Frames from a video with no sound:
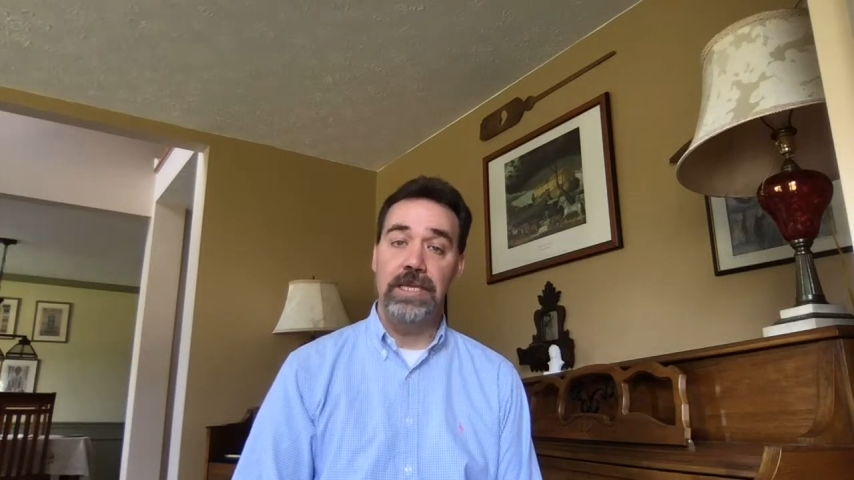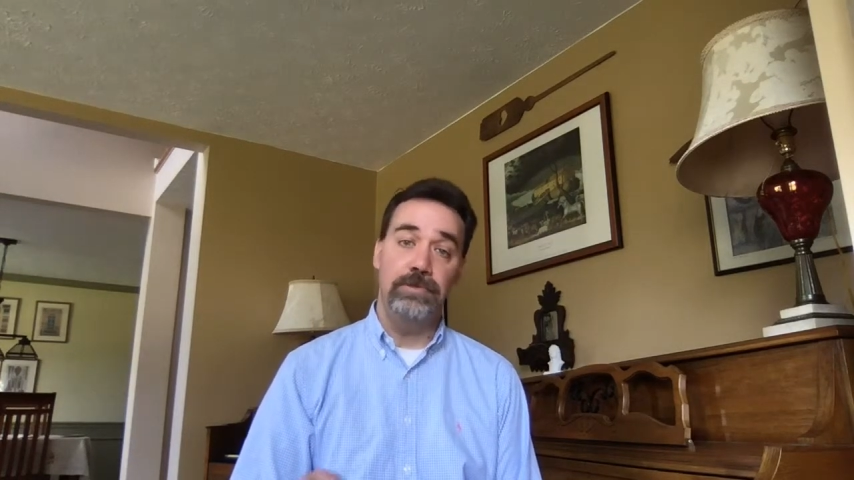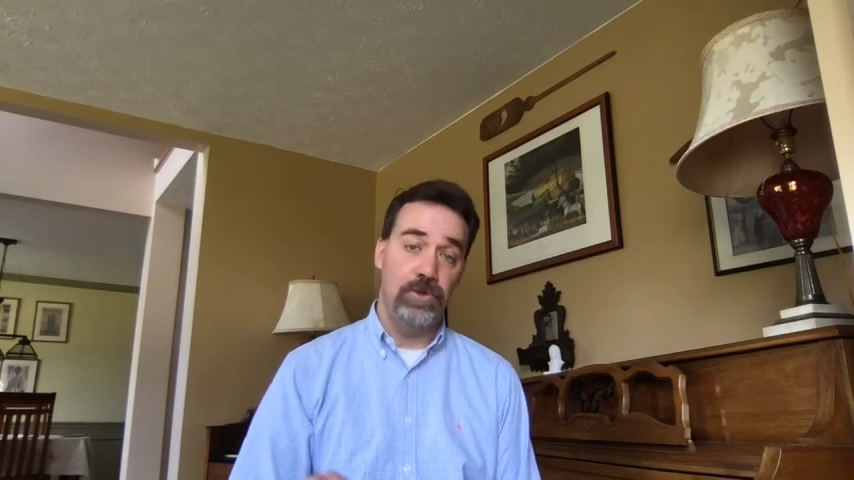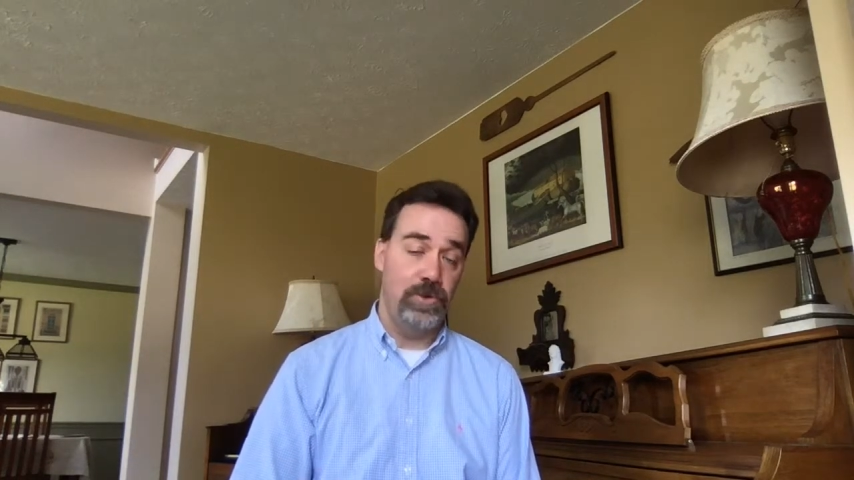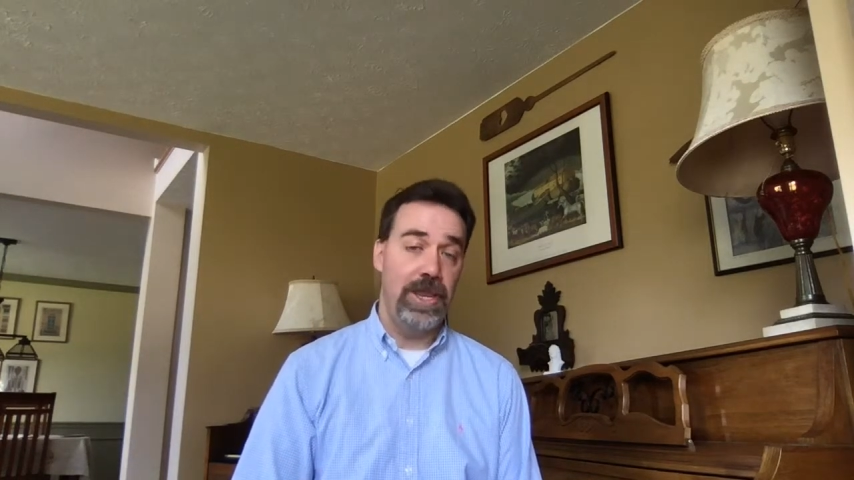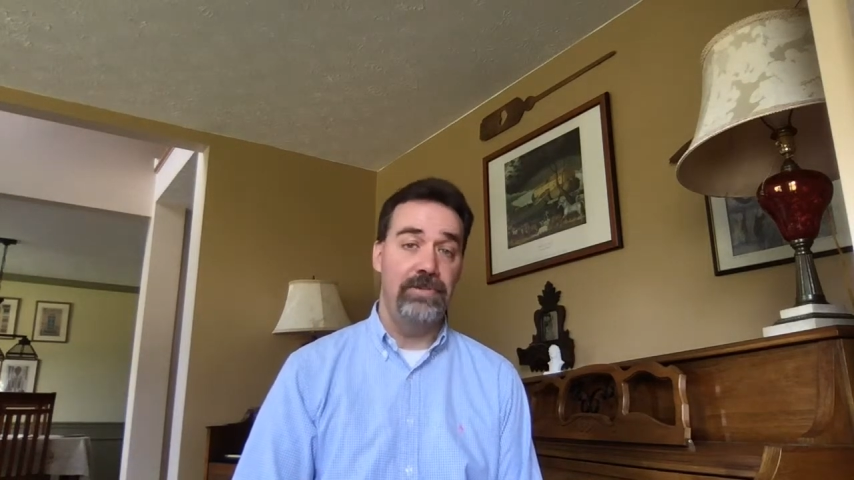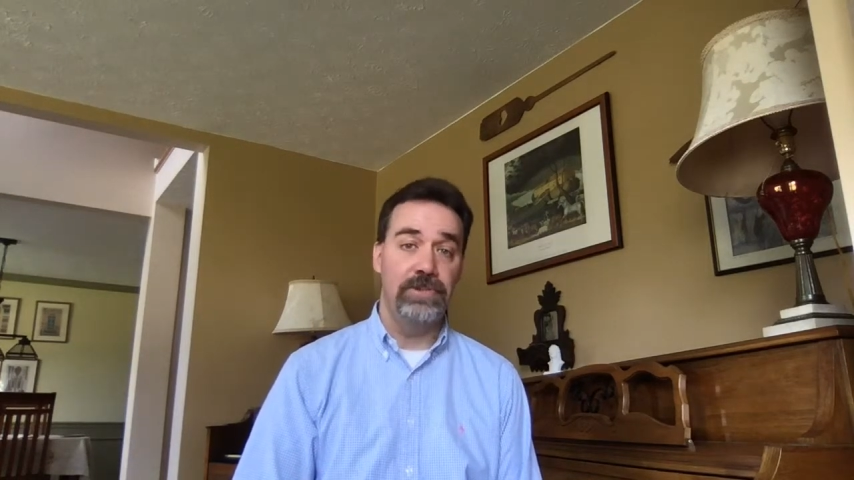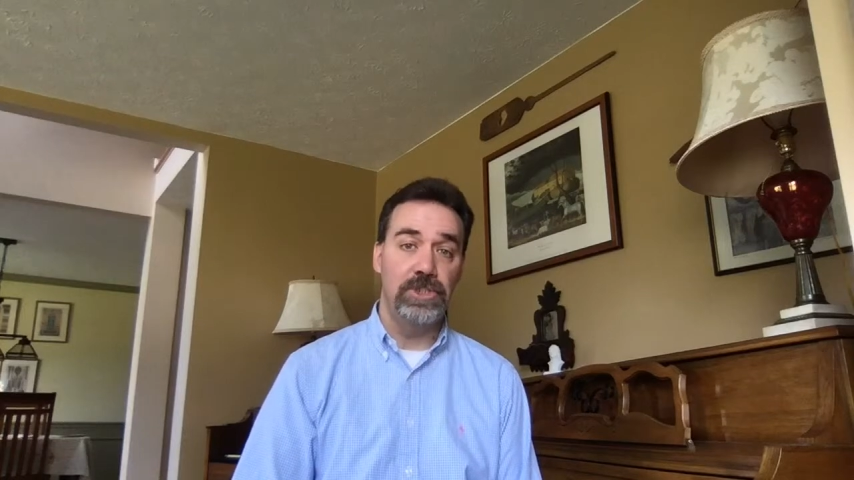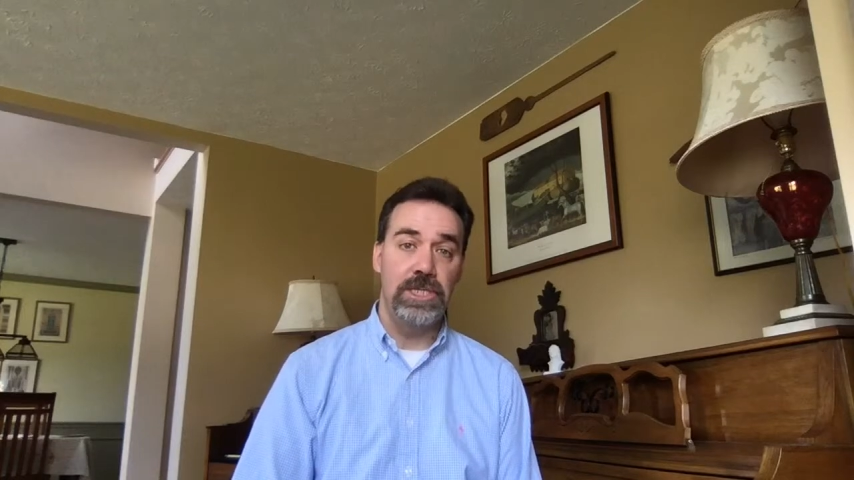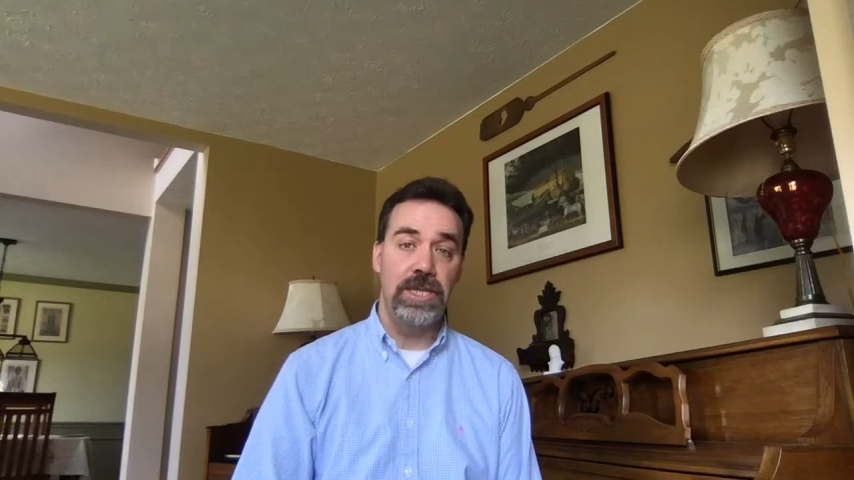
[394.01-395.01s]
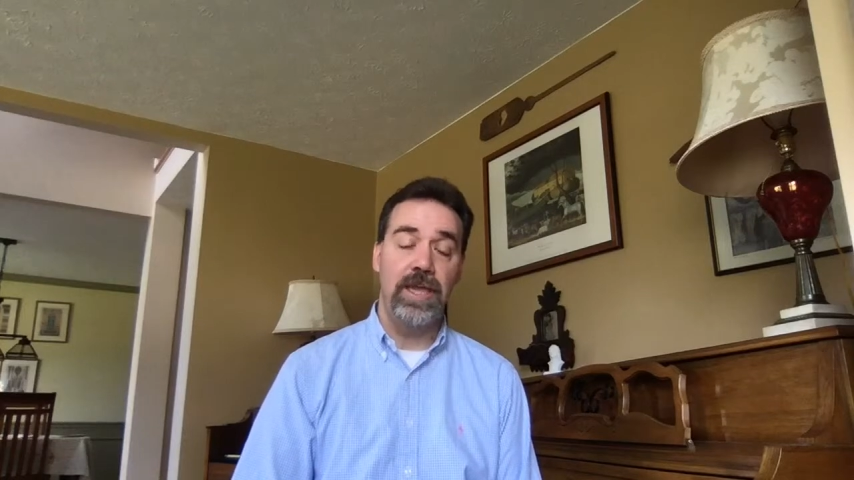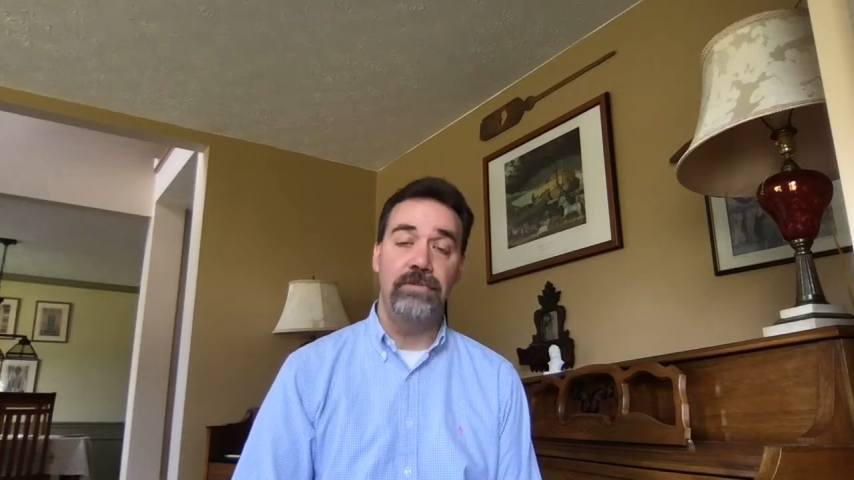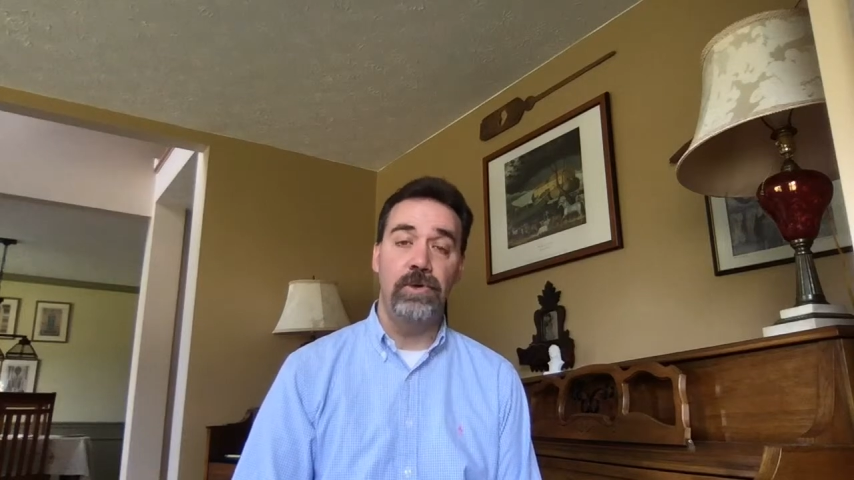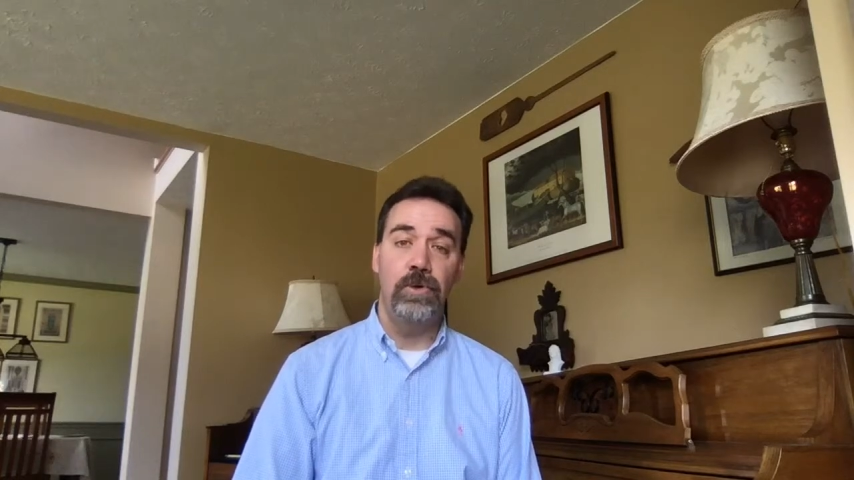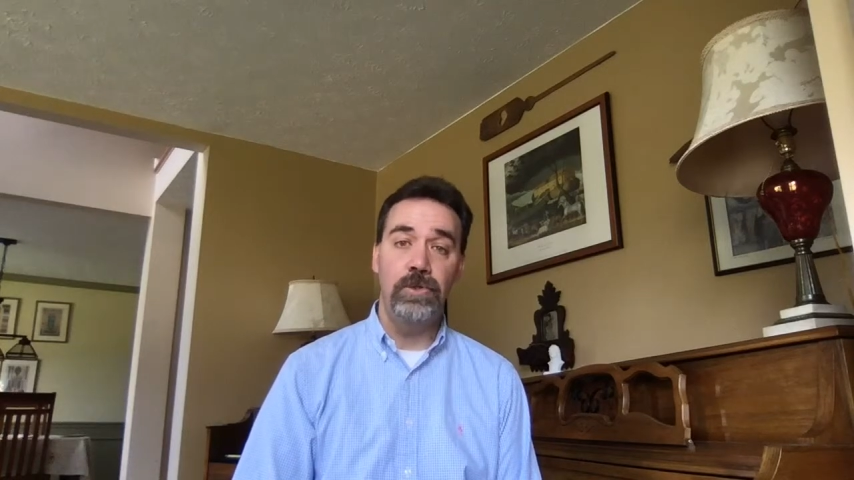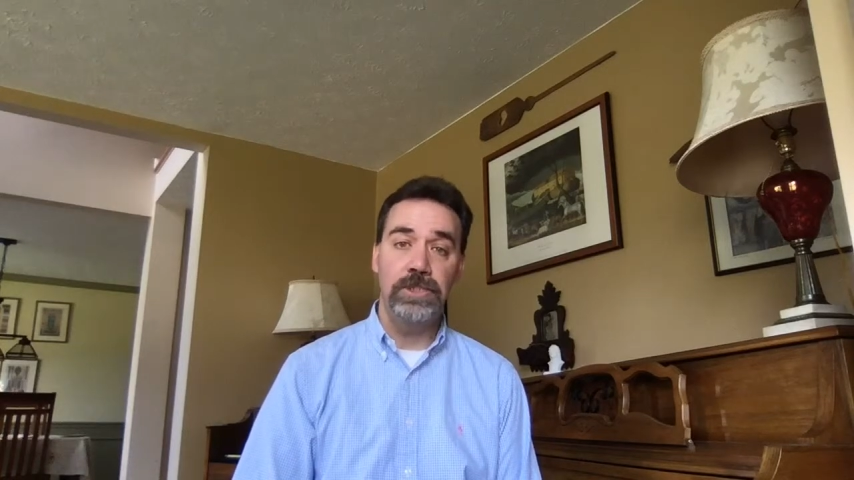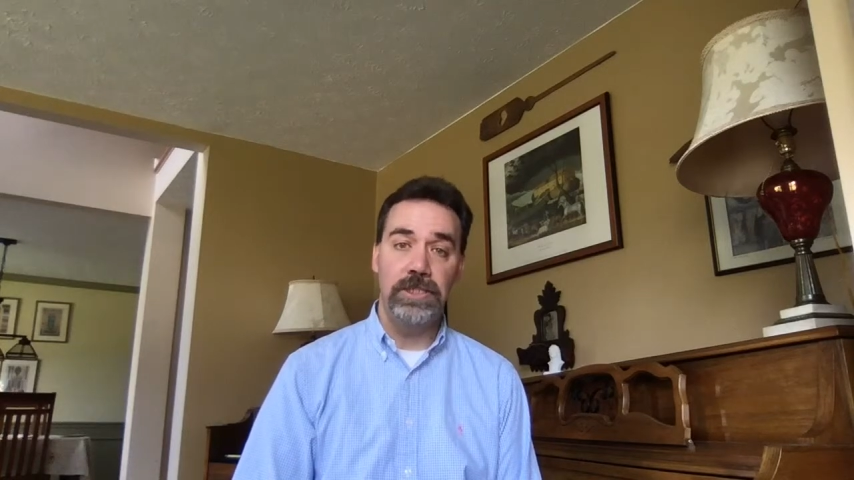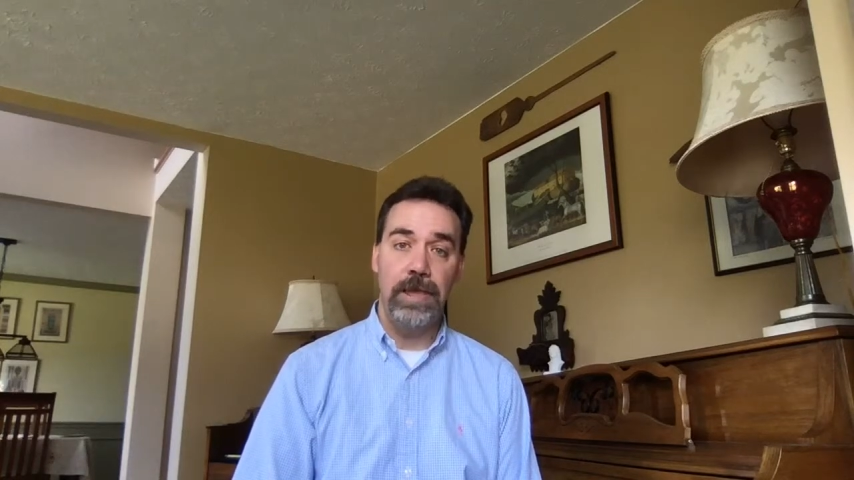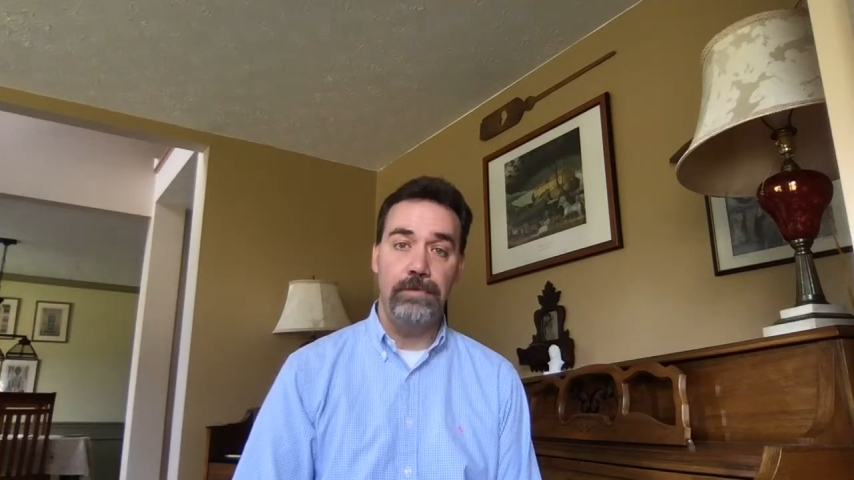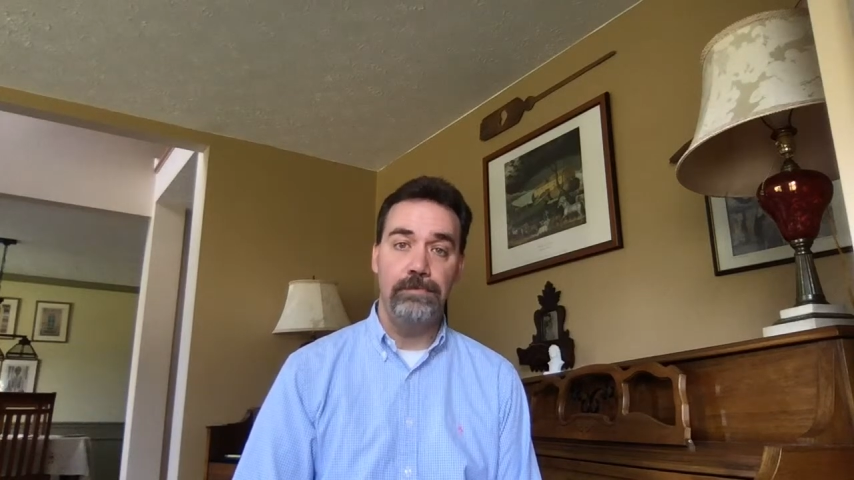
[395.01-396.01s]
between F and G, I have a whole
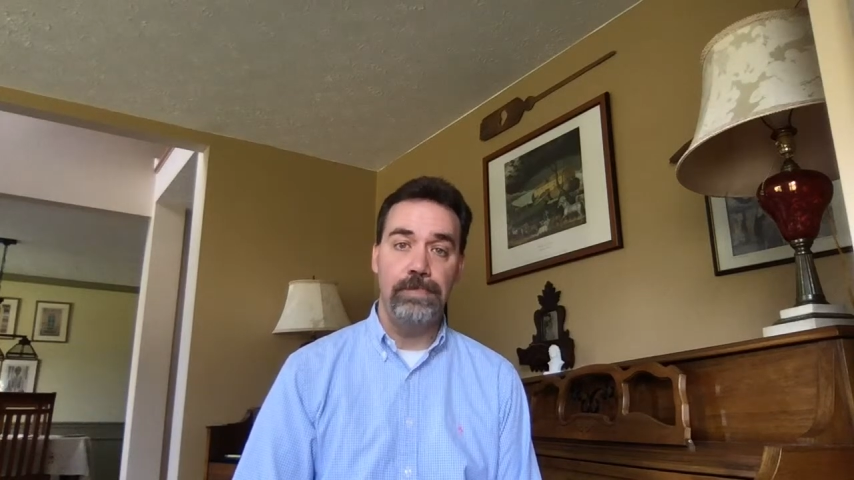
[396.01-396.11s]
step.